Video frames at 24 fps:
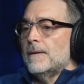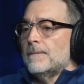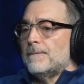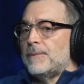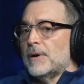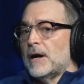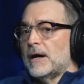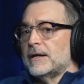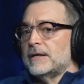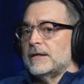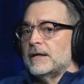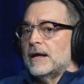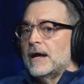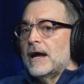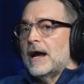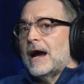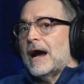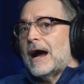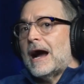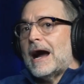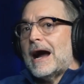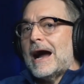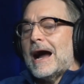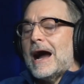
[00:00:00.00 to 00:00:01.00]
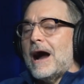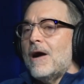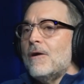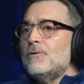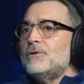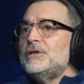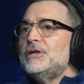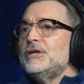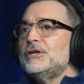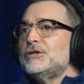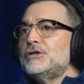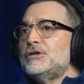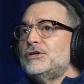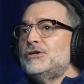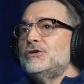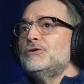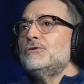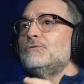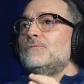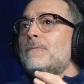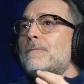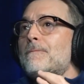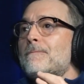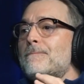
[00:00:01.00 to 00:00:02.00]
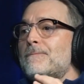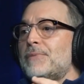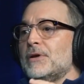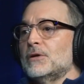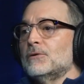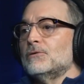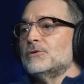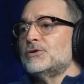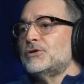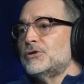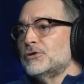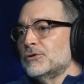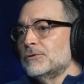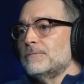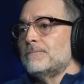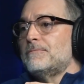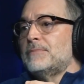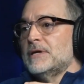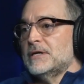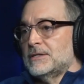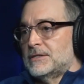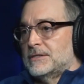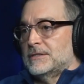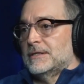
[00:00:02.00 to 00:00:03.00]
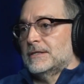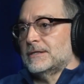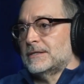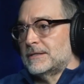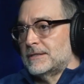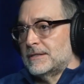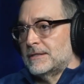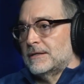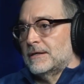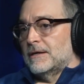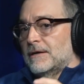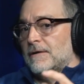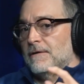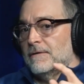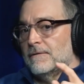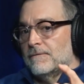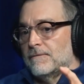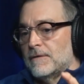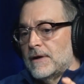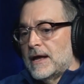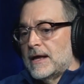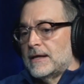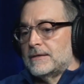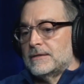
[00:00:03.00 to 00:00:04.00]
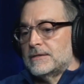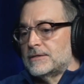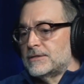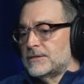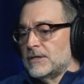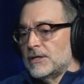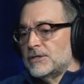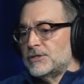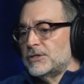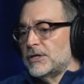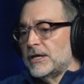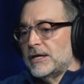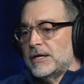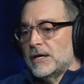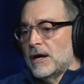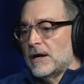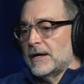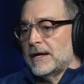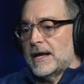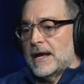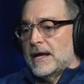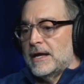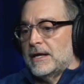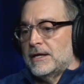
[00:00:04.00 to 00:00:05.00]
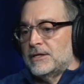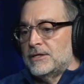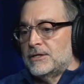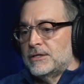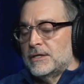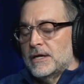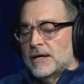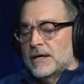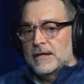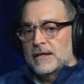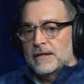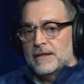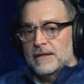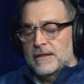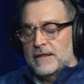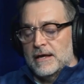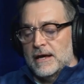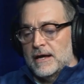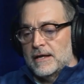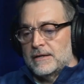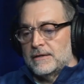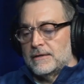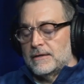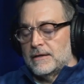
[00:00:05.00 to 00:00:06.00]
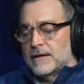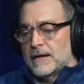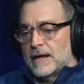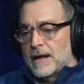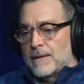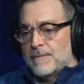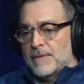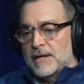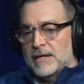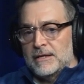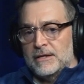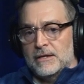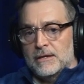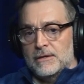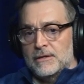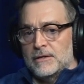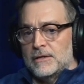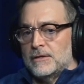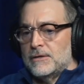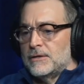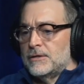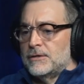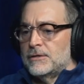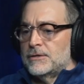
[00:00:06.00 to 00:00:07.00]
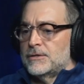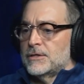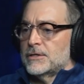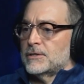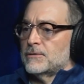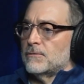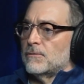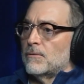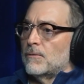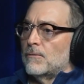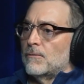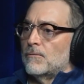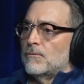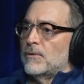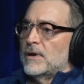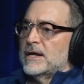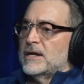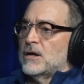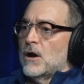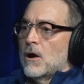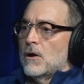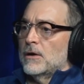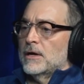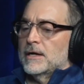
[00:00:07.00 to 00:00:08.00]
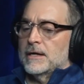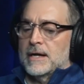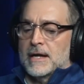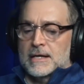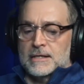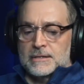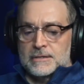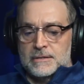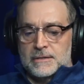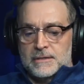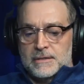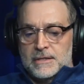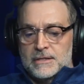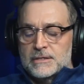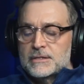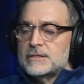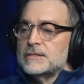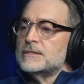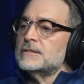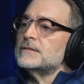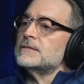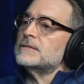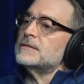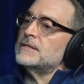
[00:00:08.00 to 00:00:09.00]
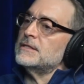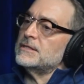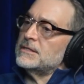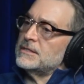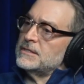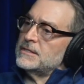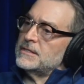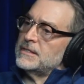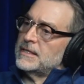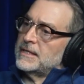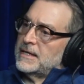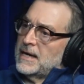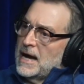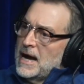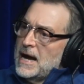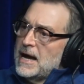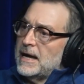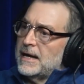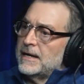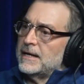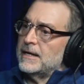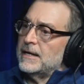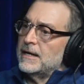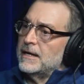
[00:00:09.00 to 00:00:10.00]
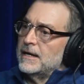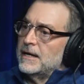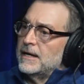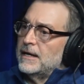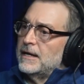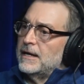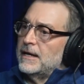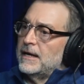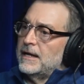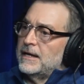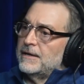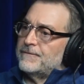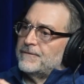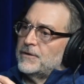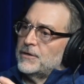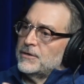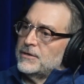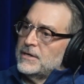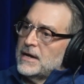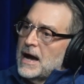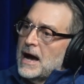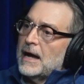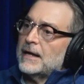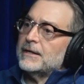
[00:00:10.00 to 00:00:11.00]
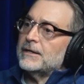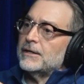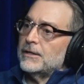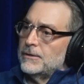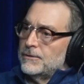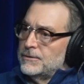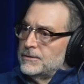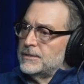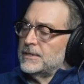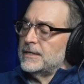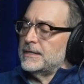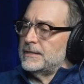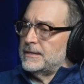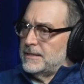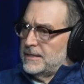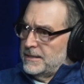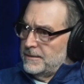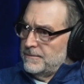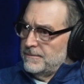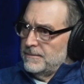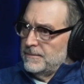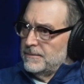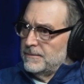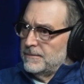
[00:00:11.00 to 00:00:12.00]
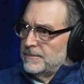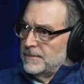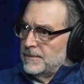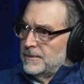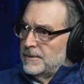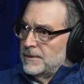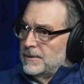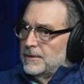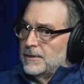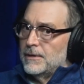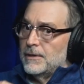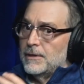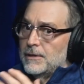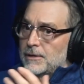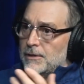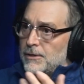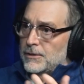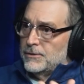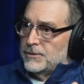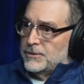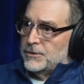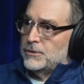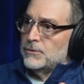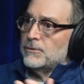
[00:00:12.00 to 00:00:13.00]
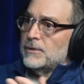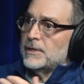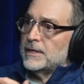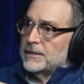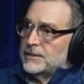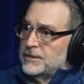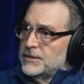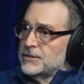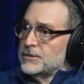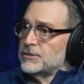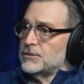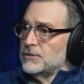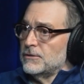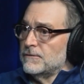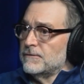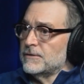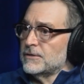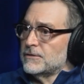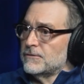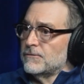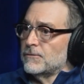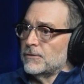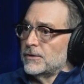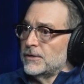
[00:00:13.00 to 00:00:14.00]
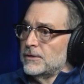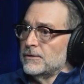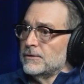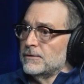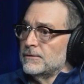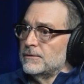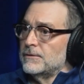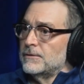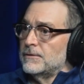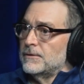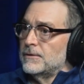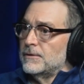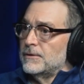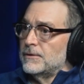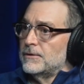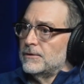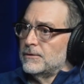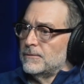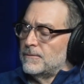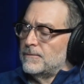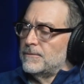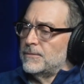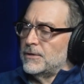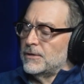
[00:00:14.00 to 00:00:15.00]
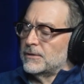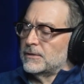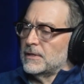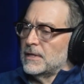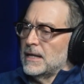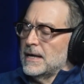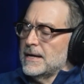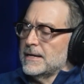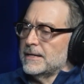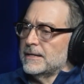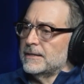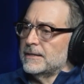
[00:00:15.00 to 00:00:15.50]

But how did you build your business at such a young age that you just regarded as this is the guy? And if you're not using Tim, you're doing a disservice for your client.